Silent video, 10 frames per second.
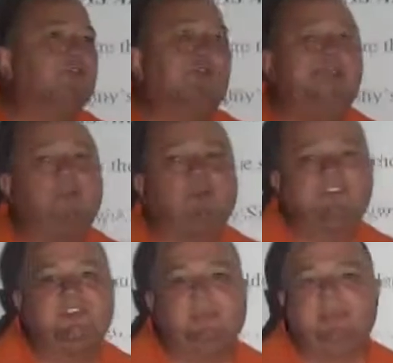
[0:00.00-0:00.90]
great
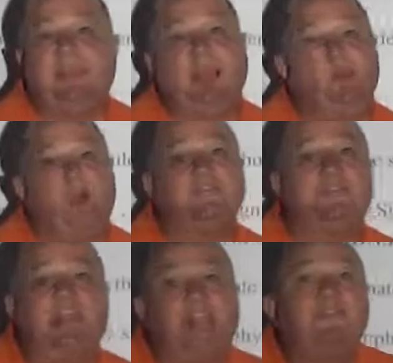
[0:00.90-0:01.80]
question might be, how often
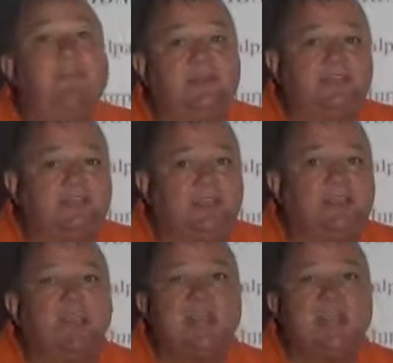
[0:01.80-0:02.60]
have you been sick?